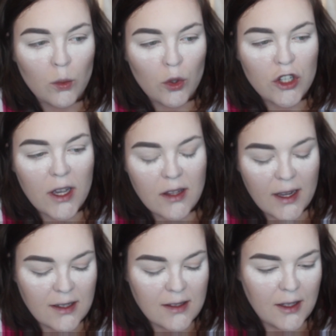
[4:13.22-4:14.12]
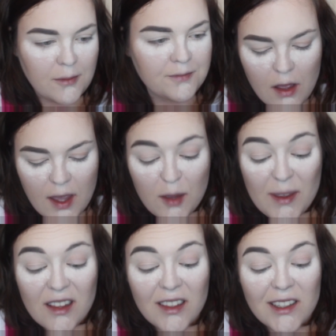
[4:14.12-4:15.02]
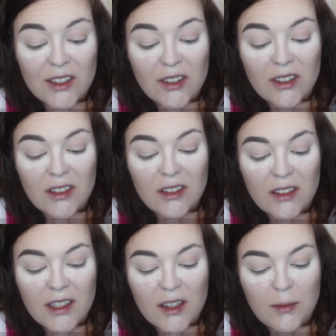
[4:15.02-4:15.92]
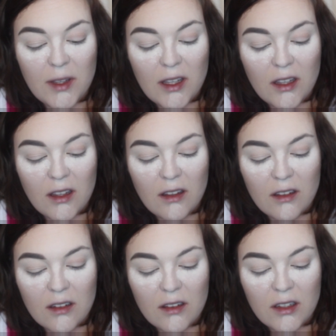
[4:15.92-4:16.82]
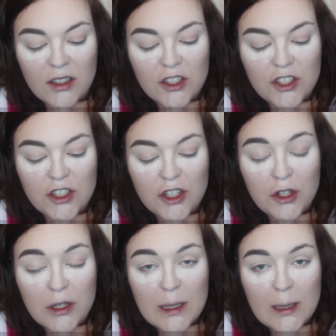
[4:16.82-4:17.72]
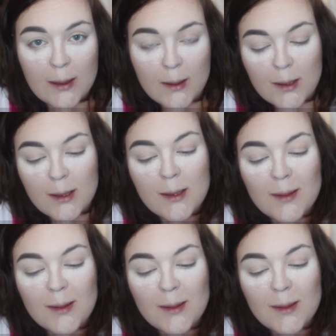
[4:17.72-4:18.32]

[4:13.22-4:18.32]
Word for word: would you guys like to see? It could be clinical, it could be luxurious.